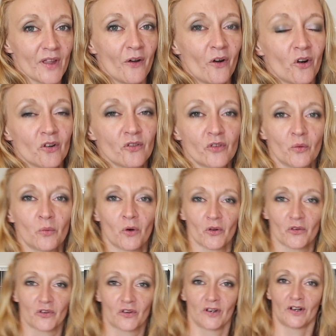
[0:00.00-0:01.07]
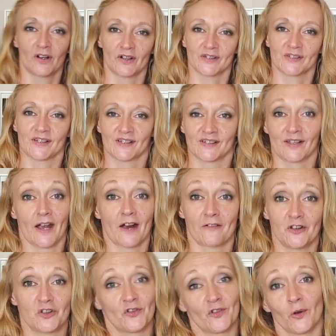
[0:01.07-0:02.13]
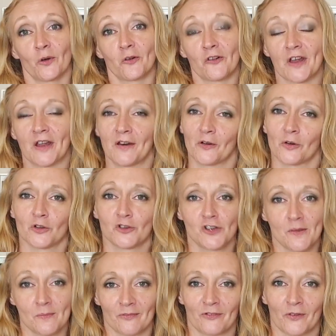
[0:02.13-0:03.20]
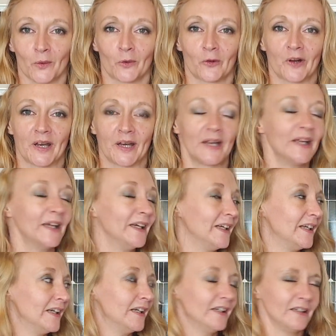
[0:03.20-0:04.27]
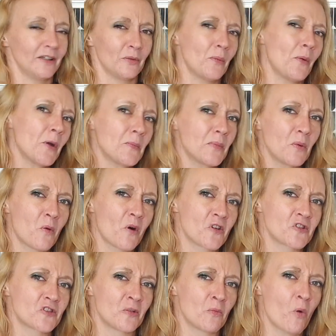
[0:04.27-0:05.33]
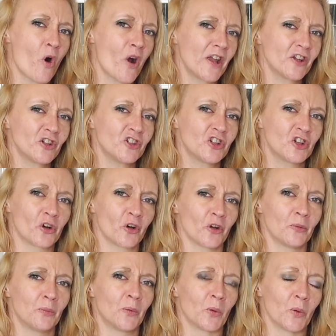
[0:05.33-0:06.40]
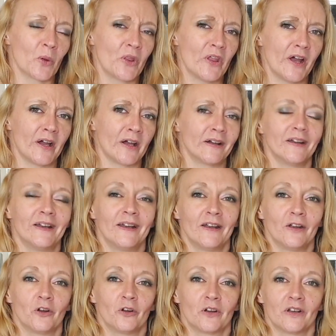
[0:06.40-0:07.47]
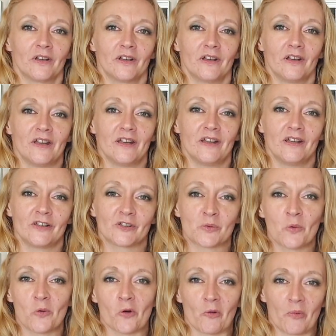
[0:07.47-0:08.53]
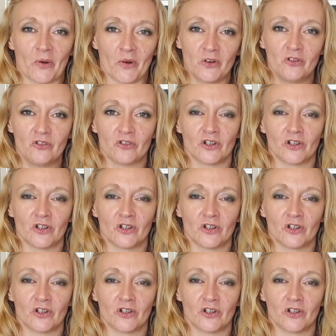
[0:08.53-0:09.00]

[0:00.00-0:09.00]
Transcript: of what's classed as garage flooring or gym flooring. You might be wondering, why has she gone and bought that? It's waterproof.